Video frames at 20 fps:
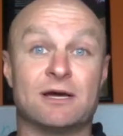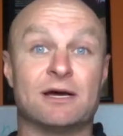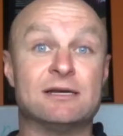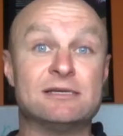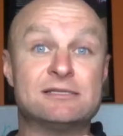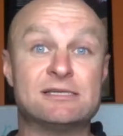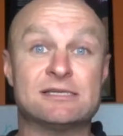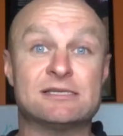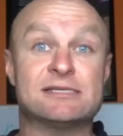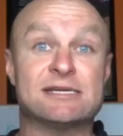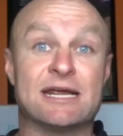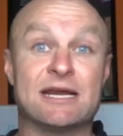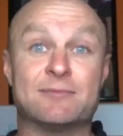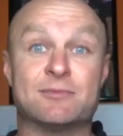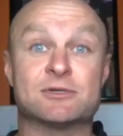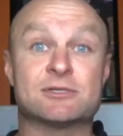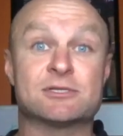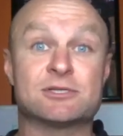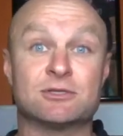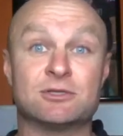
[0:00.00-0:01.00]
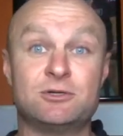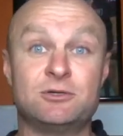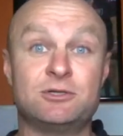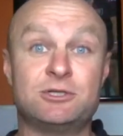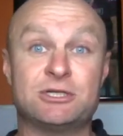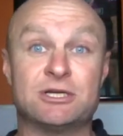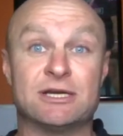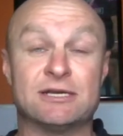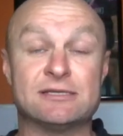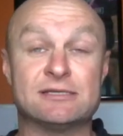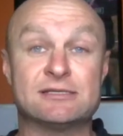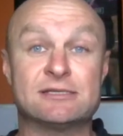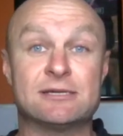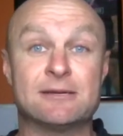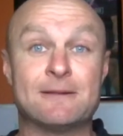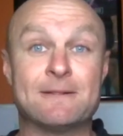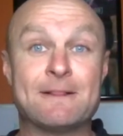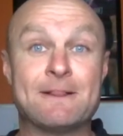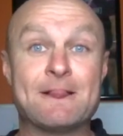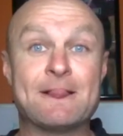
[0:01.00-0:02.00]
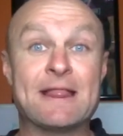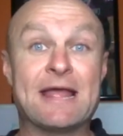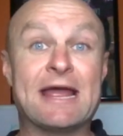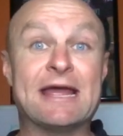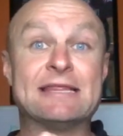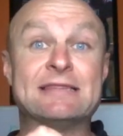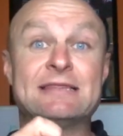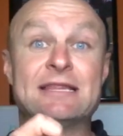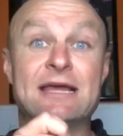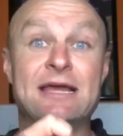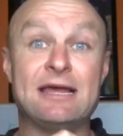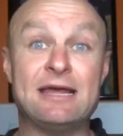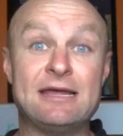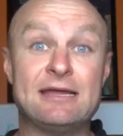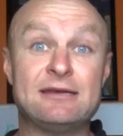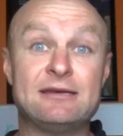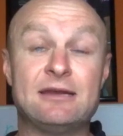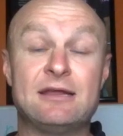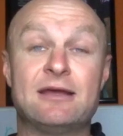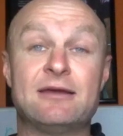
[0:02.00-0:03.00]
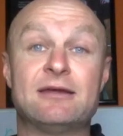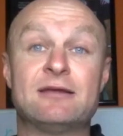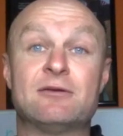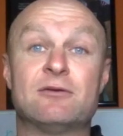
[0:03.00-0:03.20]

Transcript: unsustainable solutions and then